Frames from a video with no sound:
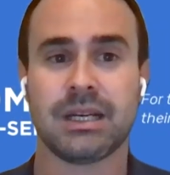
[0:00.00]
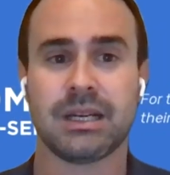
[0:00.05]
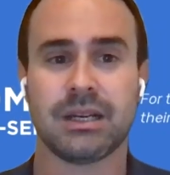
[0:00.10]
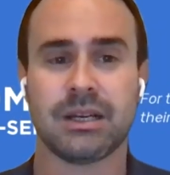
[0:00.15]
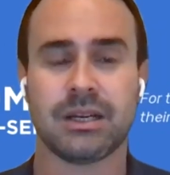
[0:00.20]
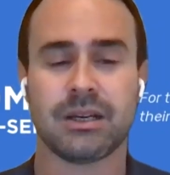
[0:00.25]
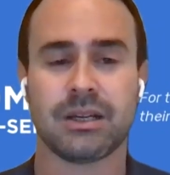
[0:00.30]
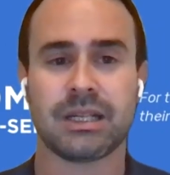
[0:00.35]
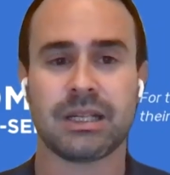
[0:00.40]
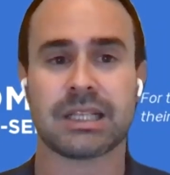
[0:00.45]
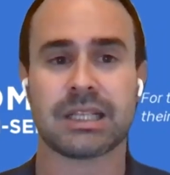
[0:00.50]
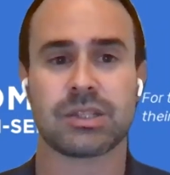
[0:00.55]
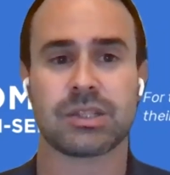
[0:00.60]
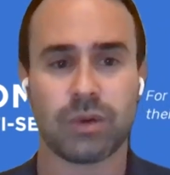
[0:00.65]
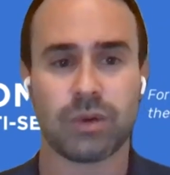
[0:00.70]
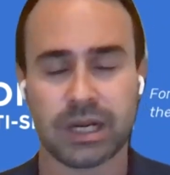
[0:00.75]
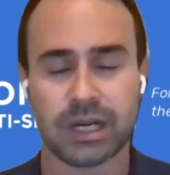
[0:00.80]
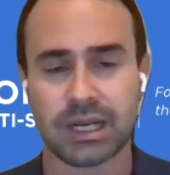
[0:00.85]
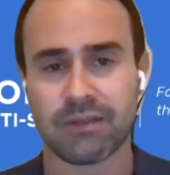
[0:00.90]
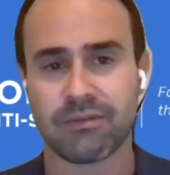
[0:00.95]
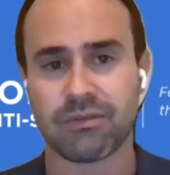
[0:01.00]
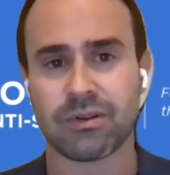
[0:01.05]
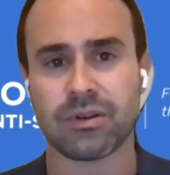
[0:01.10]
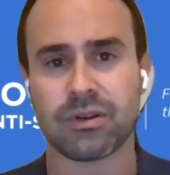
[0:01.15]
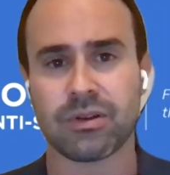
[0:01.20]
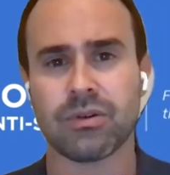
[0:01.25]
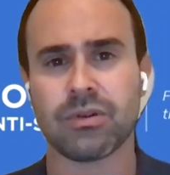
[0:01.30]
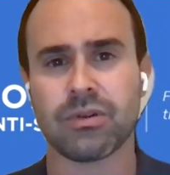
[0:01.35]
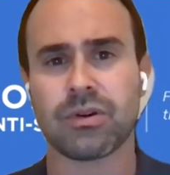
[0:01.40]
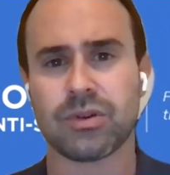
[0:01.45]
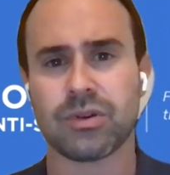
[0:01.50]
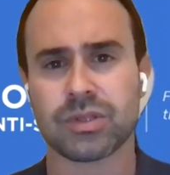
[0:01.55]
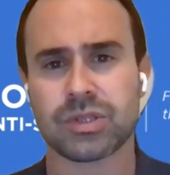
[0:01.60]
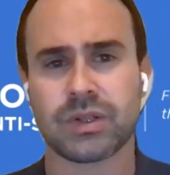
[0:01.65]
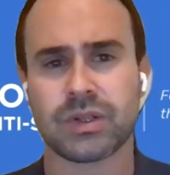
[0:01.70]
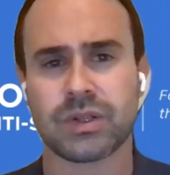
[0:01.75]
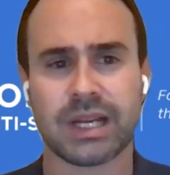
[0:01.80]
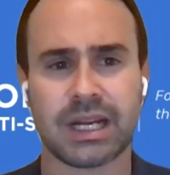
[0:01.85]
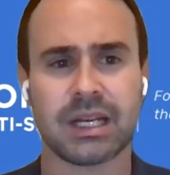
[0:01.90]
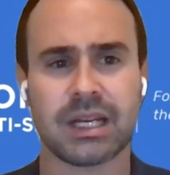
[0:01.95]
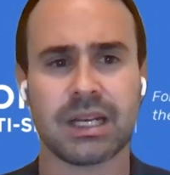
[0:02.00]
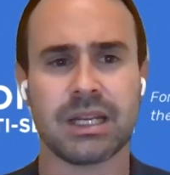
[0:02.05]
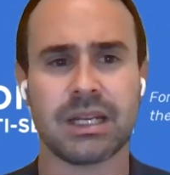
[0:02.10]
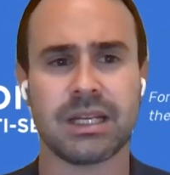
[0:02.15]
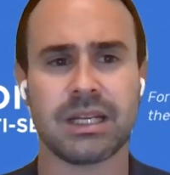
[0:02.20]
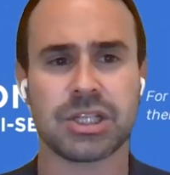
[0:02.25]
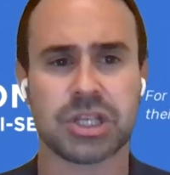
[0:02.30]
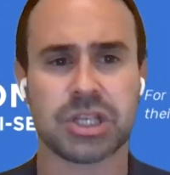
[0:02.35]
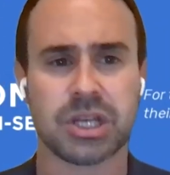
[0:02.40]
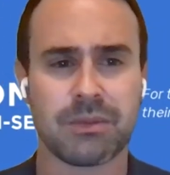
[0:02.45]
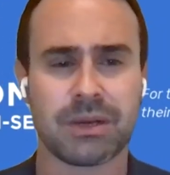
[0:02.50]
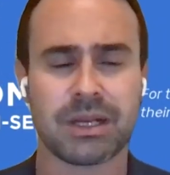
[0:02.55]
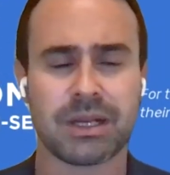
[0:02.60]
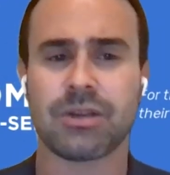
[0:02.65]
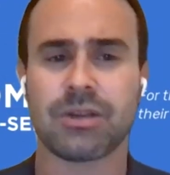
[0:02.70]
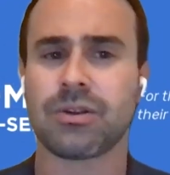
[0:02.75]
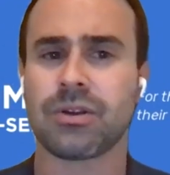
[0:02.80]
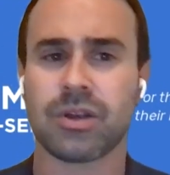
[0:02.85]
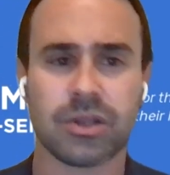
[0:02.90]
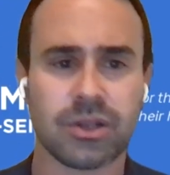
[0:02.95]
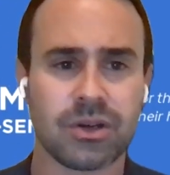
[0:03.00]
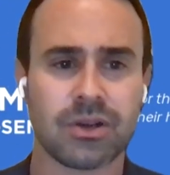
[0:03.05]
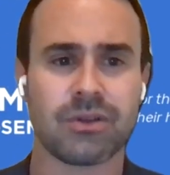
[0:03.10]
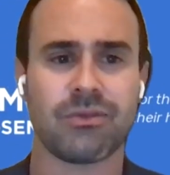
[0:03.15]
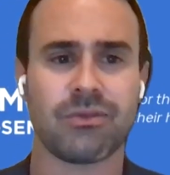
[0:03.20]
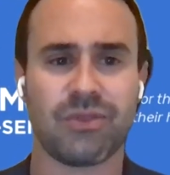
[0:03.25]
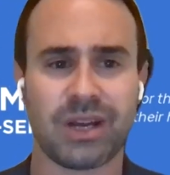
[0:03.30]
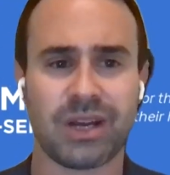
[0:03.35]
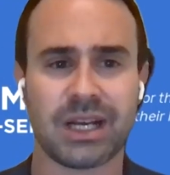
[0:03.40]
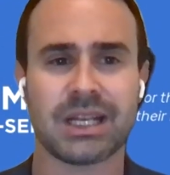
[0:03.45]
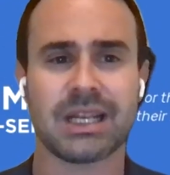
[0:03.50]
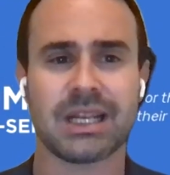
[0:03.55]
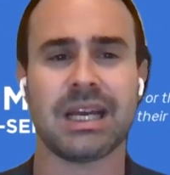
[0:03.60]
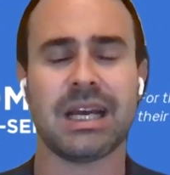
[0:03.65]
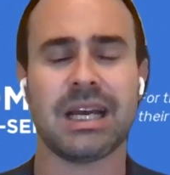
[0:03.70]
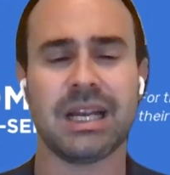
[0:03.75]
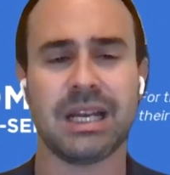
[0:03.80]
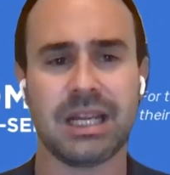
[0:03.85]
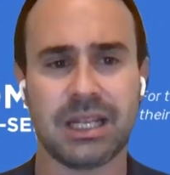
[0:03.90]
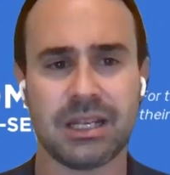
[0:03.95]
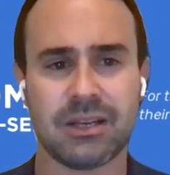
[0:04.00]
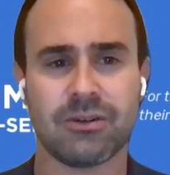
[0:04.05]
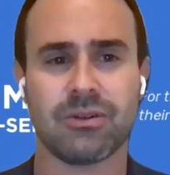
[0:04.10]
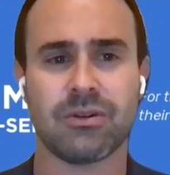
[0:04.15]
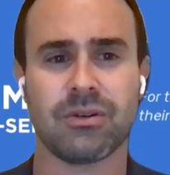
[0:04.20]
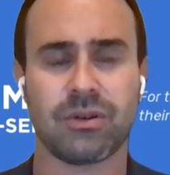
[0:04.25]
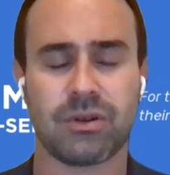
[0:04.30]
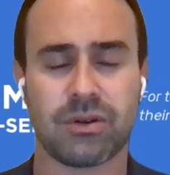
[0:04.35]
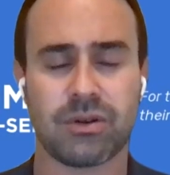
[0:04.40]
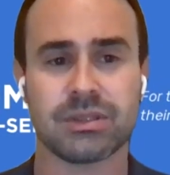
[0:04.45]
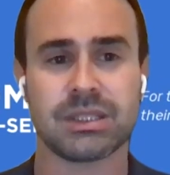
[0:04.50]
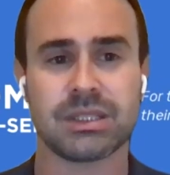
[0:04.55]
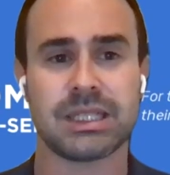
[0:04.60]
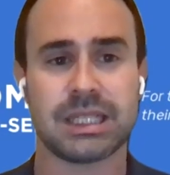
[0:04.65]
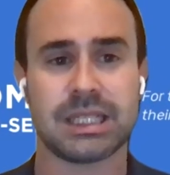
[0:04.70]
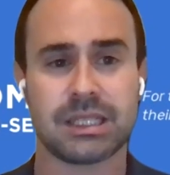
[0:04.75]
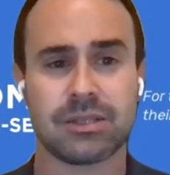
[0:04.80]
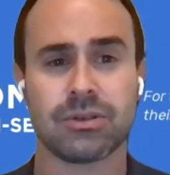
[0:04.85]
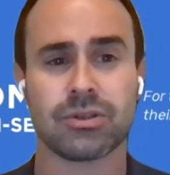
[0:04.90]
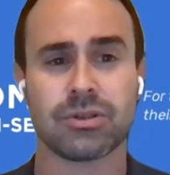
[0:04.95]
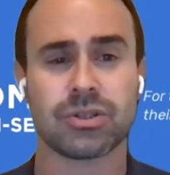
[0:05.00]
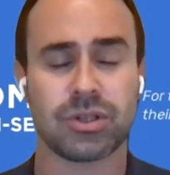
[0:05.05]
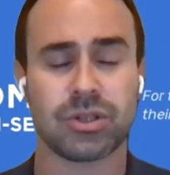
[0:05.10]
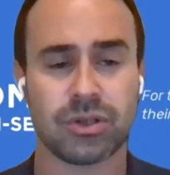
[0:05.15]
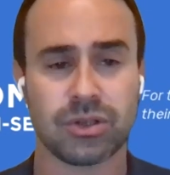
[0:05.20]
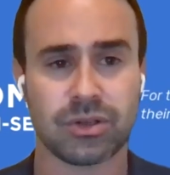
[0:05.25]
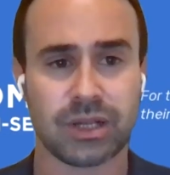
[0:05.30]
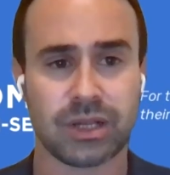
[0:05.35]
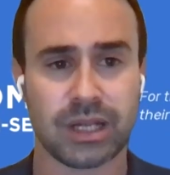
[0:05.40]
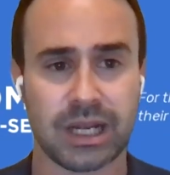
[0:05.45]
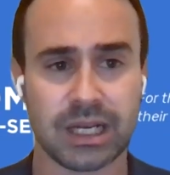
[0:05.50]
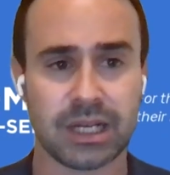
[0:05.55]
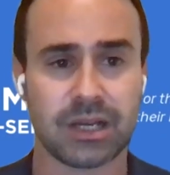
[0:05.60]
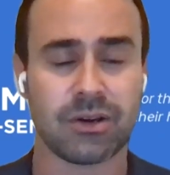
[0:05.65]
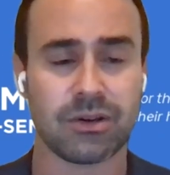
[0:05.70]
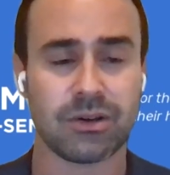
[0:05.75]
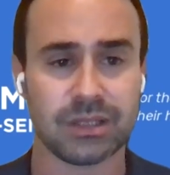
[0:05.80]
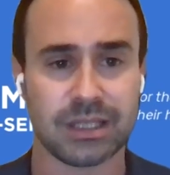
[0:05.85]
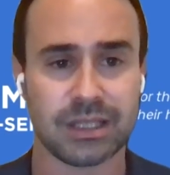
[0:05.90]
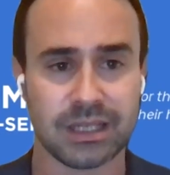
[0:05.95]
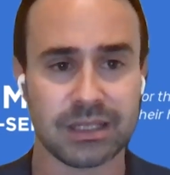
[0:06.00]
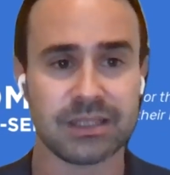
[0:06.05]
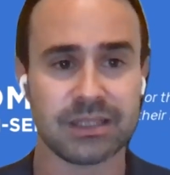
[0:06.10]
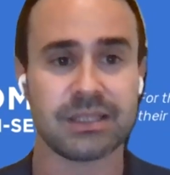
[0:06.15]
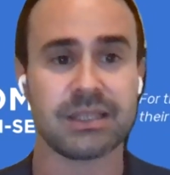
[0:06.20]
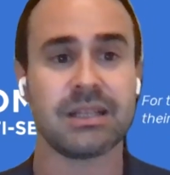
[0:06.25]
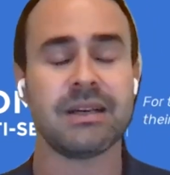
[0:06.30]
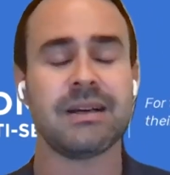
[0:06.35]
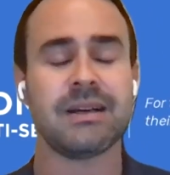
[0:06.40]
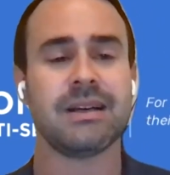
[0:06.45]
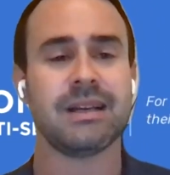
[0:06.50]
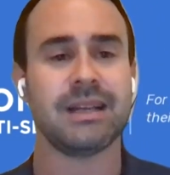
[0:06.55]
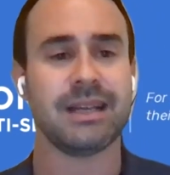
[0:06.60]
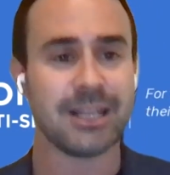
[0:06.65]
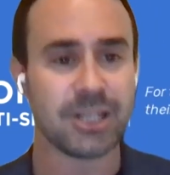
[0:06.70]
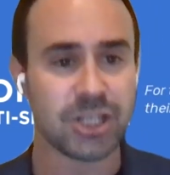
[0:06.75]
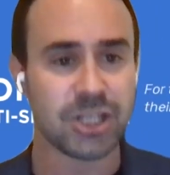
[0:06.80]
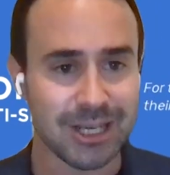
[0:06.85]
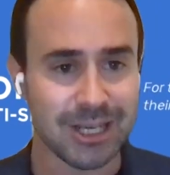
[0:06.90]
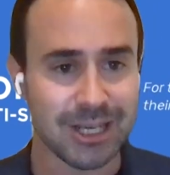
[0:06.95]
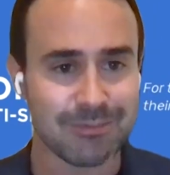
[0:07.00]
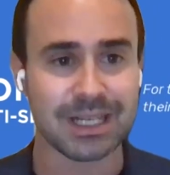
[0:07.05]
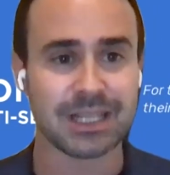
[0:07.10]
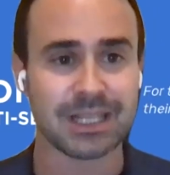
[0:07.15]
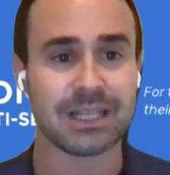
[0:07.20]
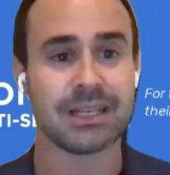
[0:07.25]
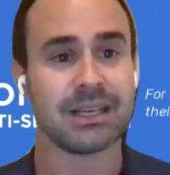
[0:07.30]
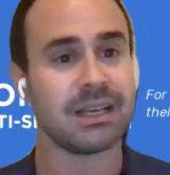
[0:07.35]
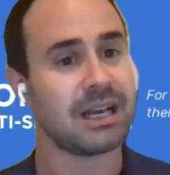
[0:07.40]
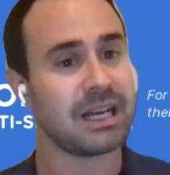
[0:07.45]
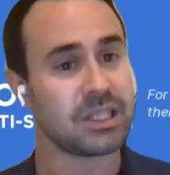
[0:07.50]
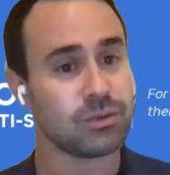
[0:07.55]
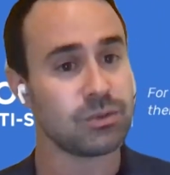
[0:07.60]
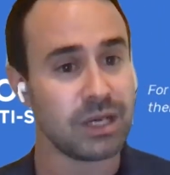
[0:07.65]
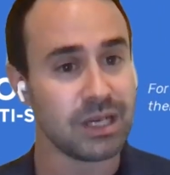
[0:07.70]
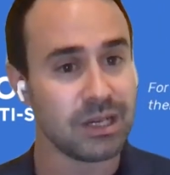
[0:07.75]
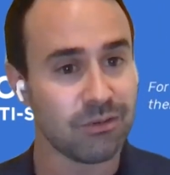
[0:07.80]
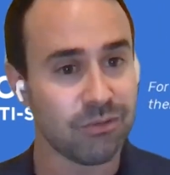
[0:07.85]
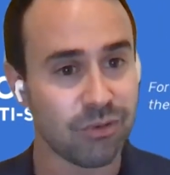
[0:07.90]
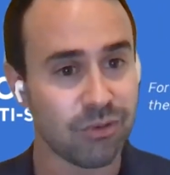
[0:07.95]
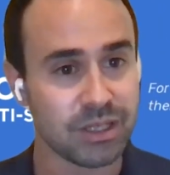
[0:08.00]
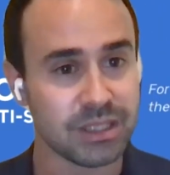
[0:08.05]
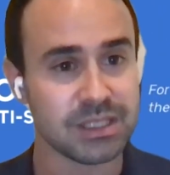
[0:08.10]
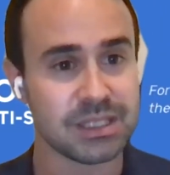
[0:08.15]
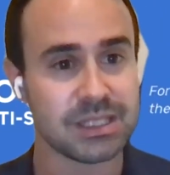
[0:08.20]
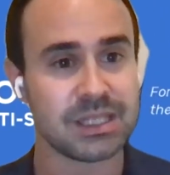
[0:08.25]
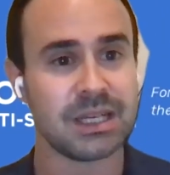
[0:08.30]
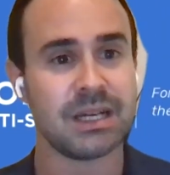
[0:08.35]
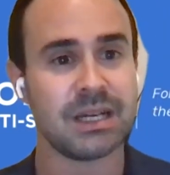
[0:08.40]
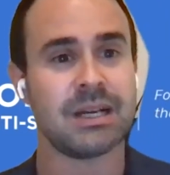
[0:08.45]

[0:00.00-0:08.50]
That's one level. Holocaust denial in Germany, you're not going to find any Holocaust distortion or denial content in Germany as well in France.